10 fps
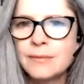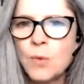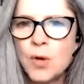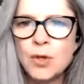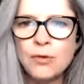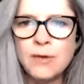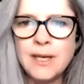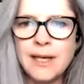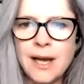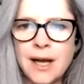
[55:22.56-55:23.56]
What you
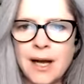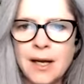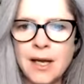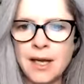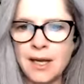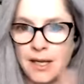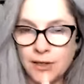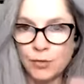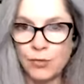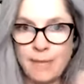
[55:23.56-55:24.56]
really are
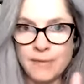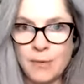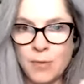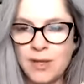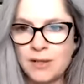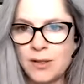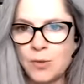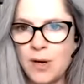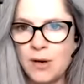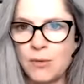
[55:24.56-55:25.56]
is wrapped up with this
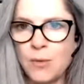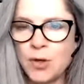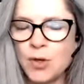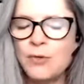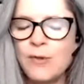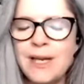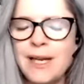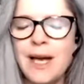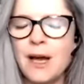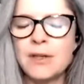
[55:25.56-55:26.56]
as well. What you
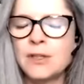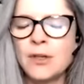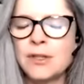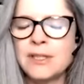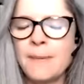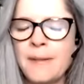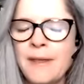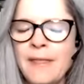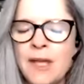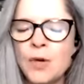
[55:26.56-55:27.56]
really are is not
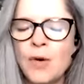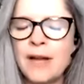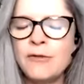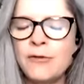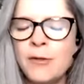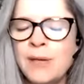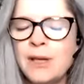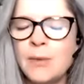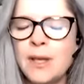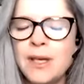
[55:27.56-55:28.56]
something that you're
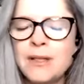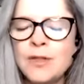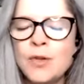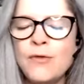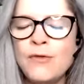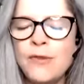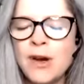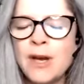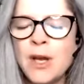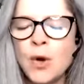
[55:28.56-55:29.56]
unfamiliar with. It's your
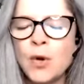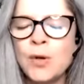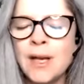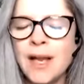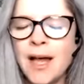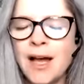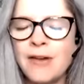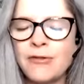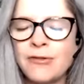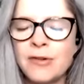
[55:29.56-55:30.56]
very own
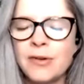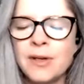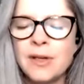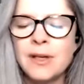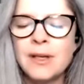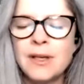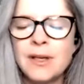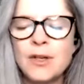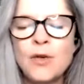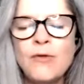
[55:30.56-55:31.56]
life,
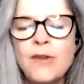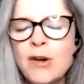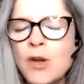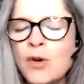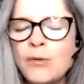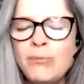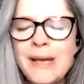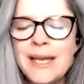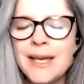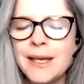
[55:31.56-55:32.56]
your very own
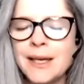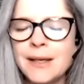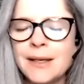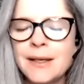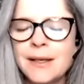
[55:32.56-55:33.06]
being,